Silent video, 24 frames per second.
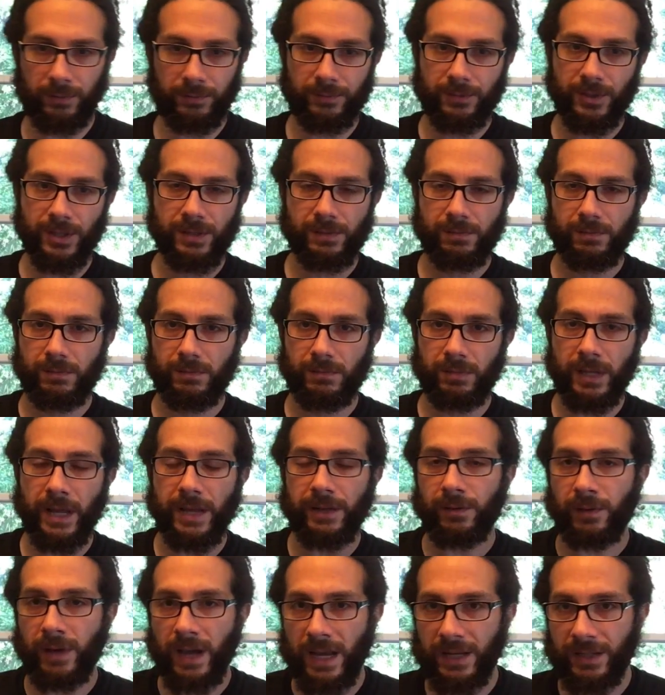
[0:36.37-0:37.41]
just let
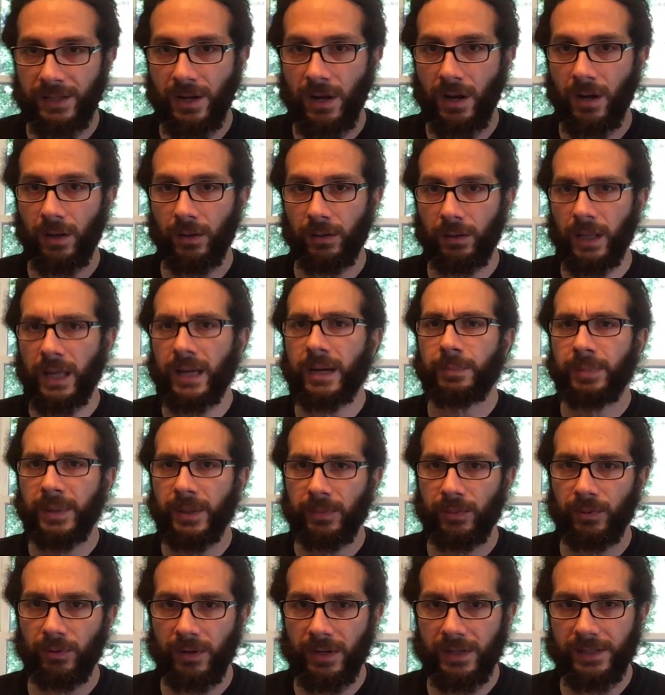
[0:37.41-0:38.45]
you guys know. A lot of
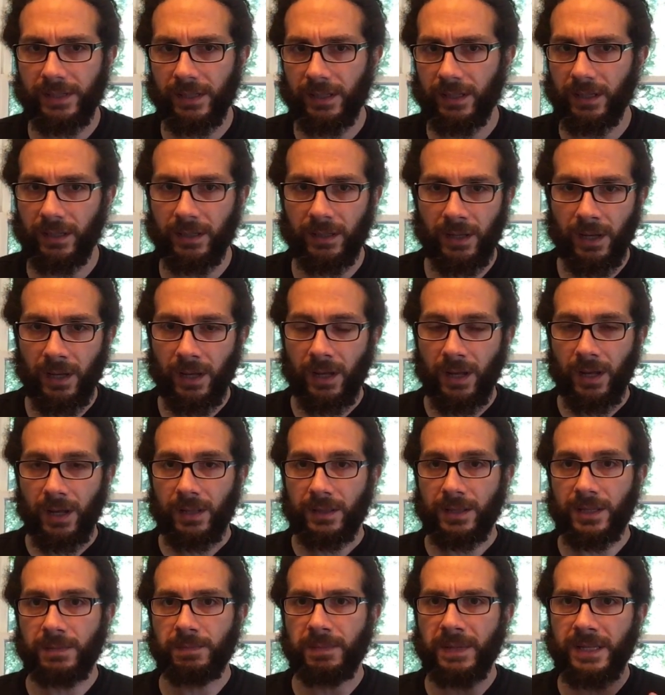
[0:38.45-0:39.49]
people are into
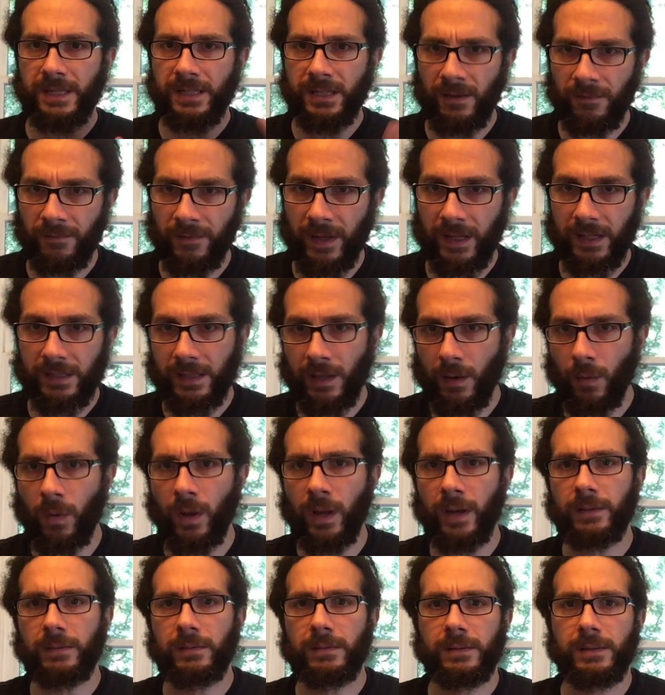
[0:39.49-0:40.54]
the specifics. They
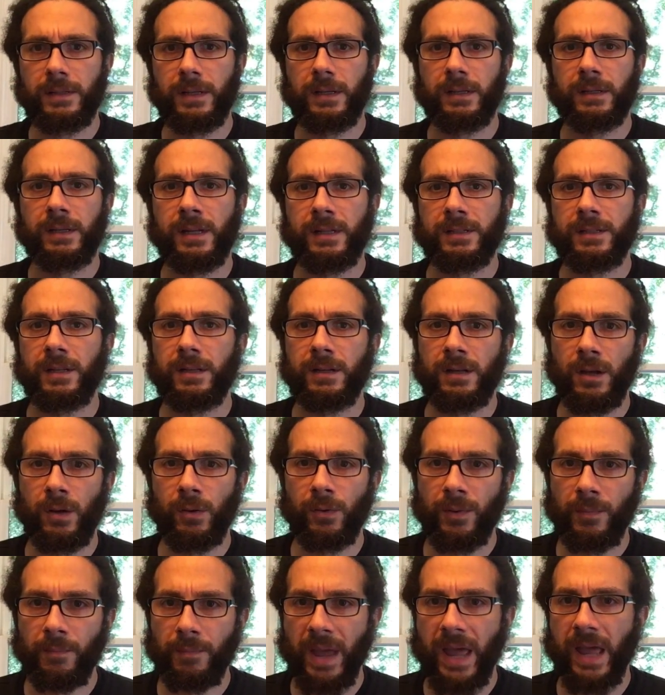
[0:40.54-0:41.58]
want to get to know
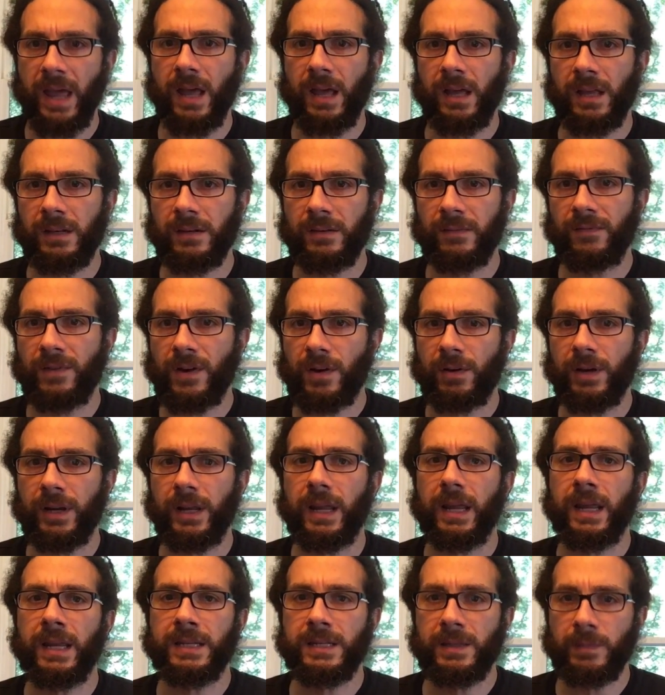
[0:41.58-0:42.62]
the band very
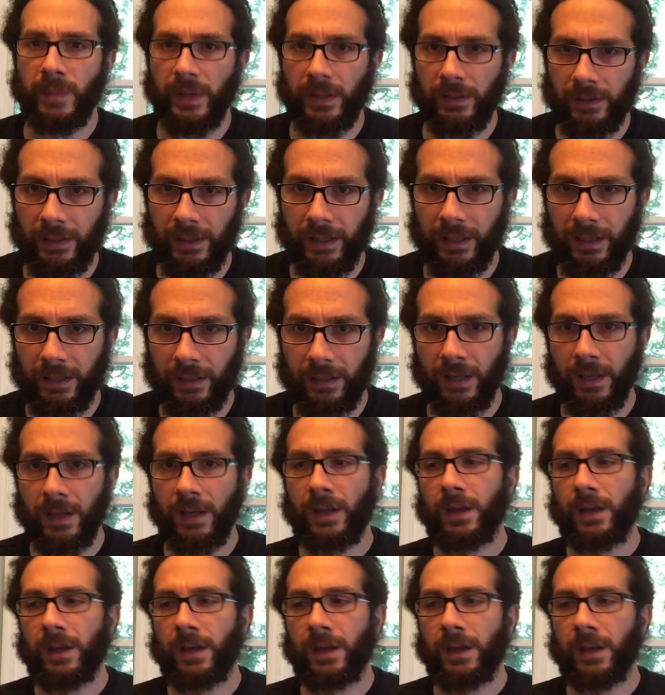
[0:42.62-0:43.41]
intimately,